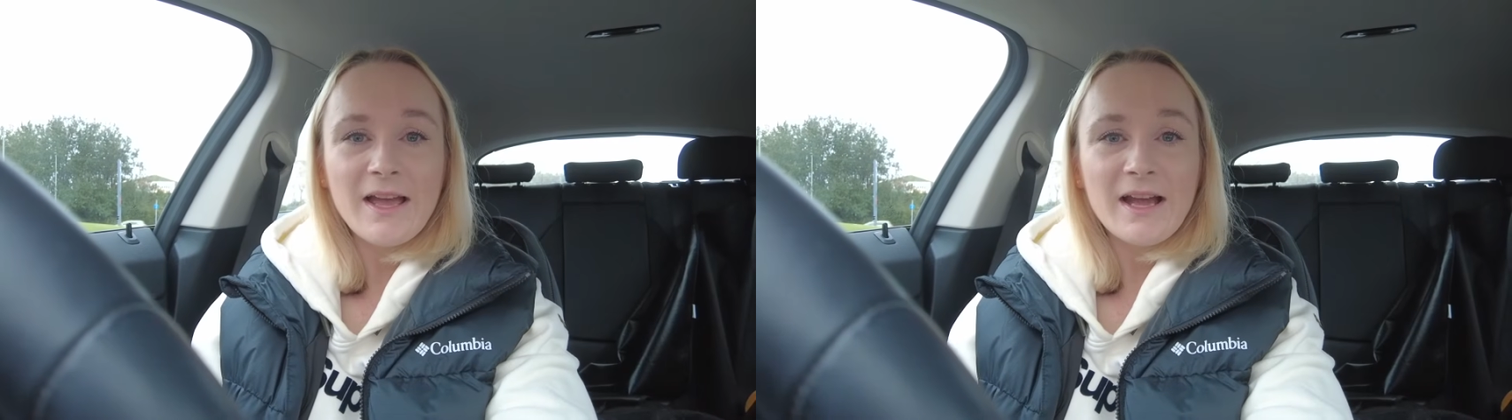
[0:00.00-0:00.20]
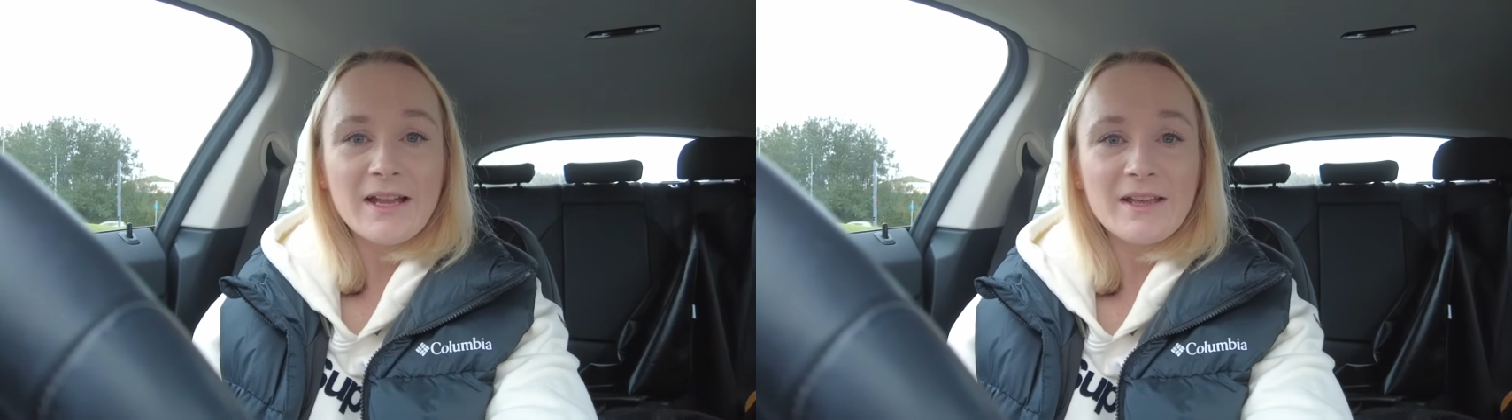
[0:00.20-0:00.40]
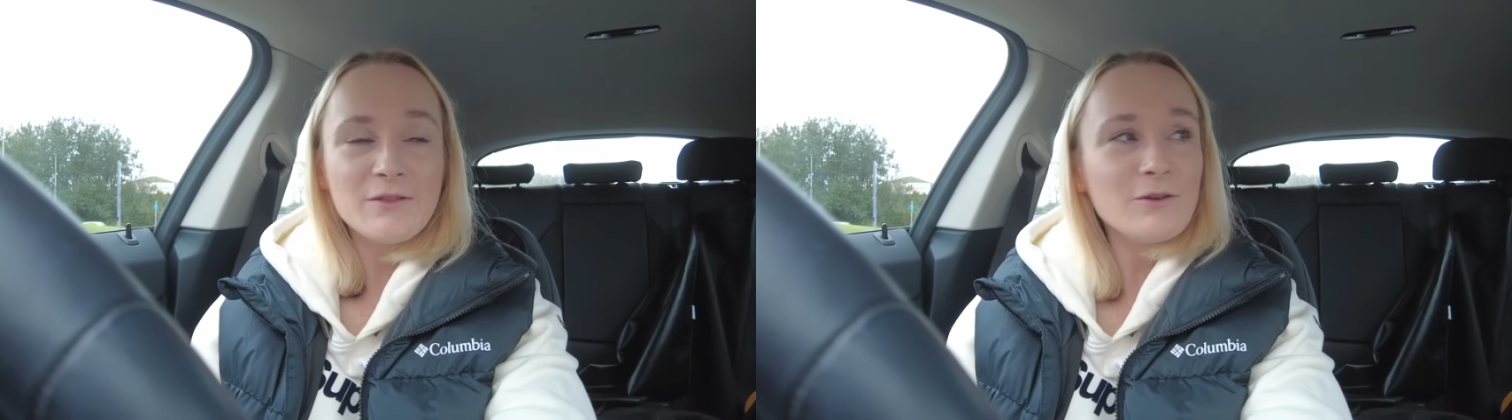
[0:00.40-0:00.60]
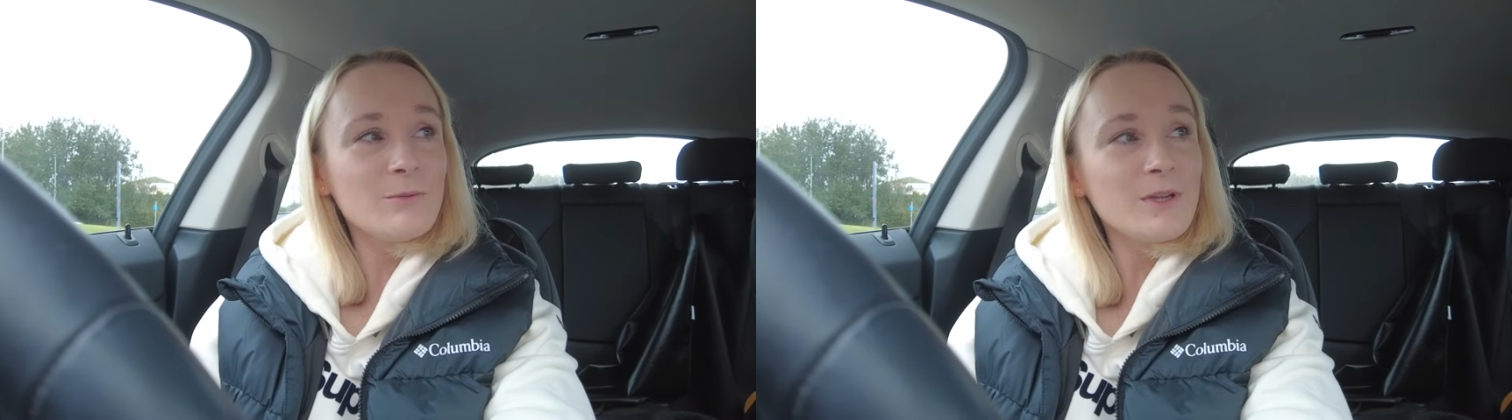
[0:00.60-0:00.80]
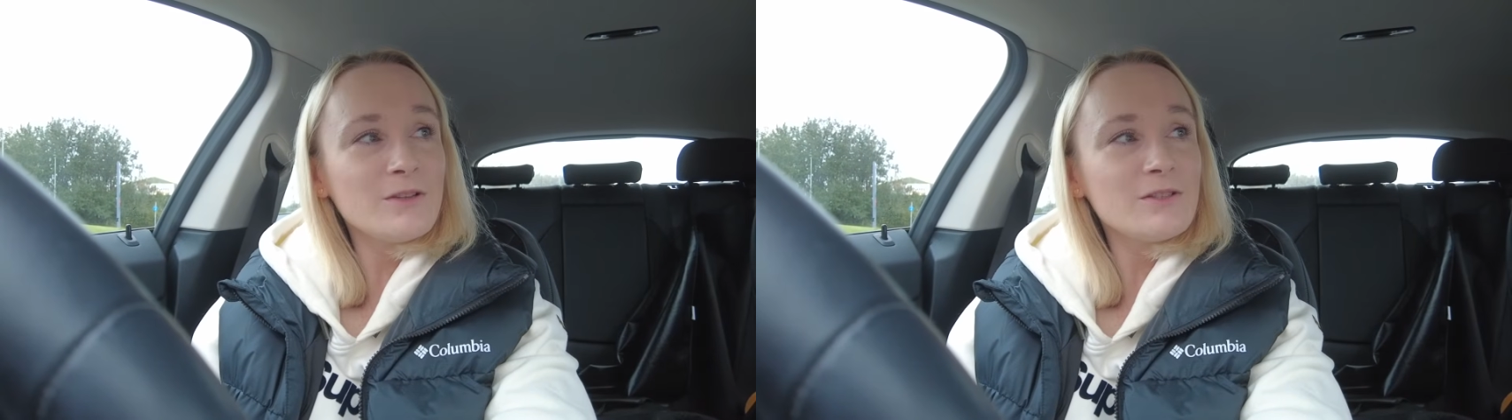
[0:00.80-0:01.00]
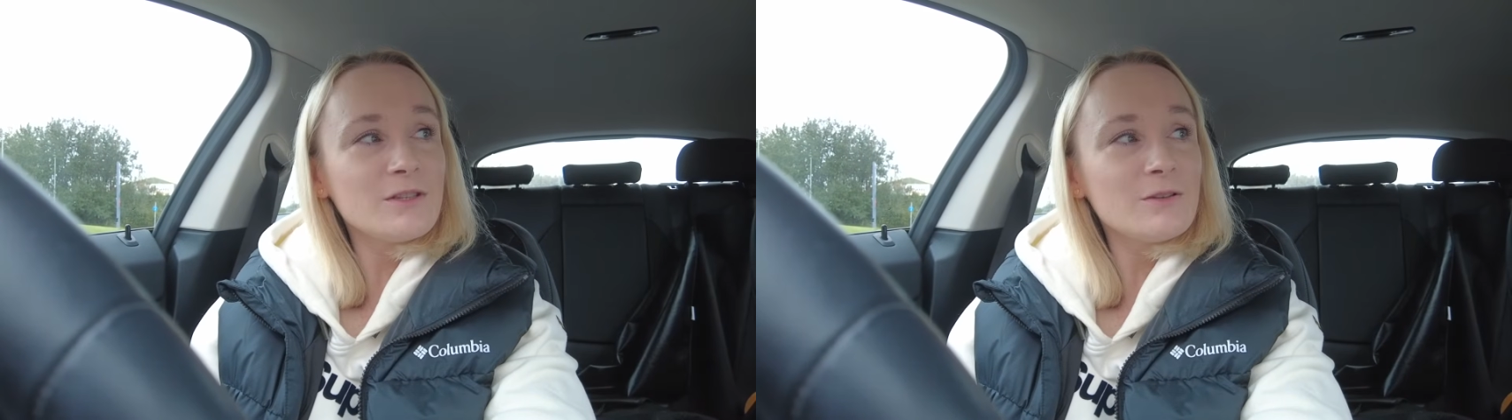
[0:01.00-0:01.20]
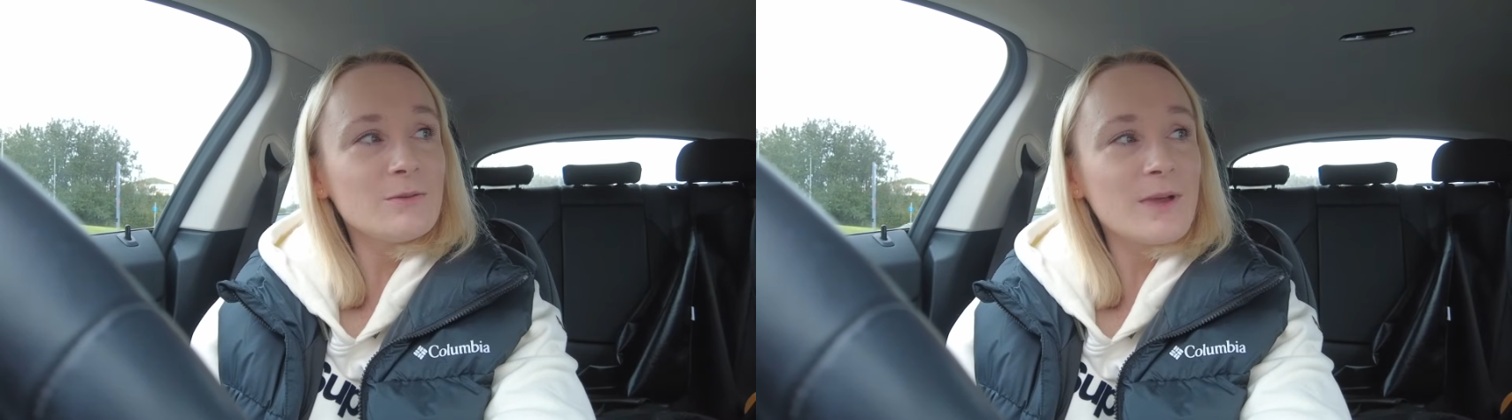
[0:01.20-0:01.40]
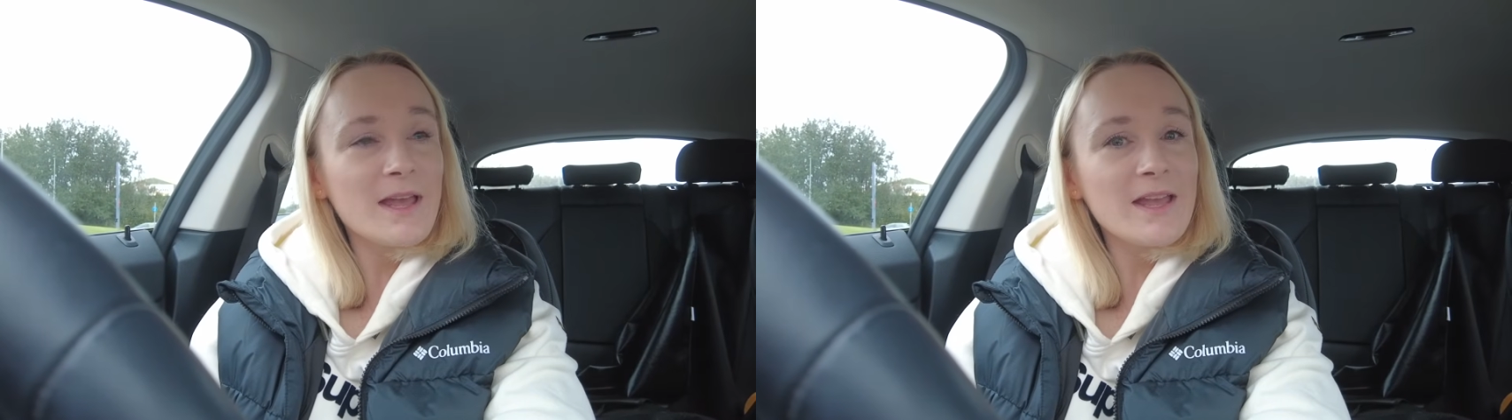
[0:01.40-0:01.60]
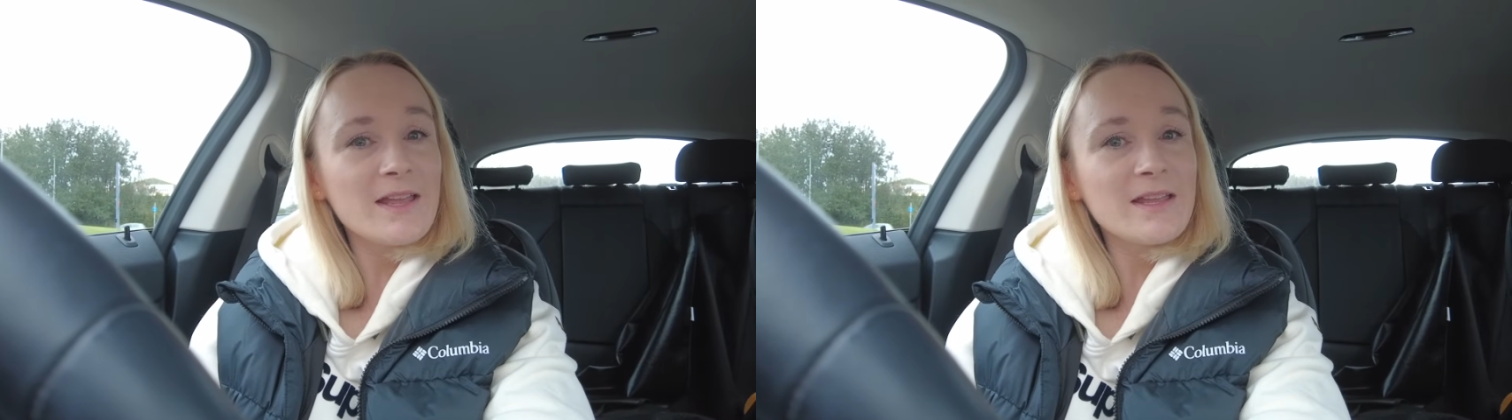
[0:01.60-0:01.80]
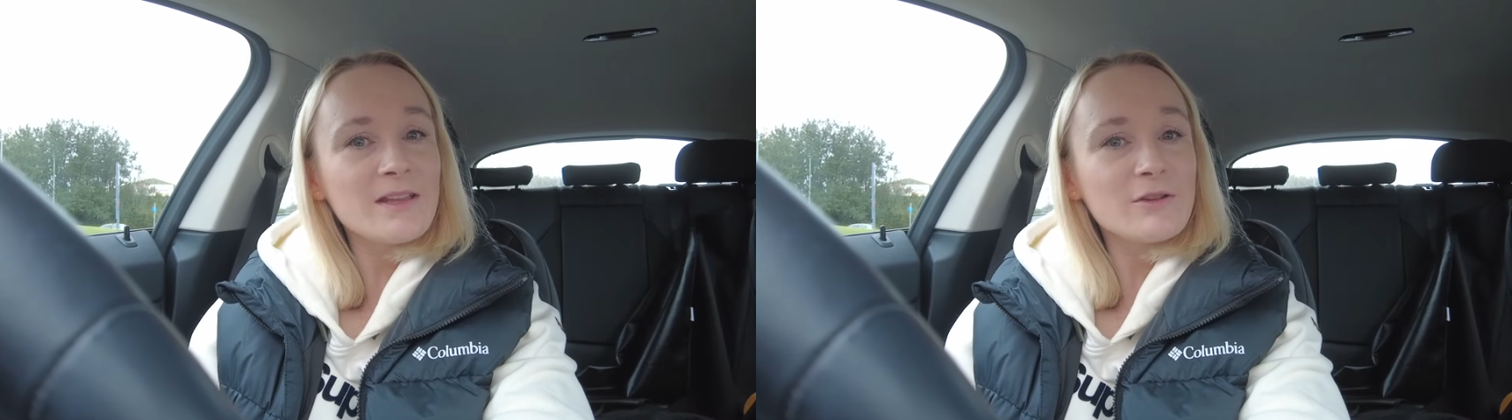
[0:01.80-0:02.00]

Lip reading: and I thought we could do a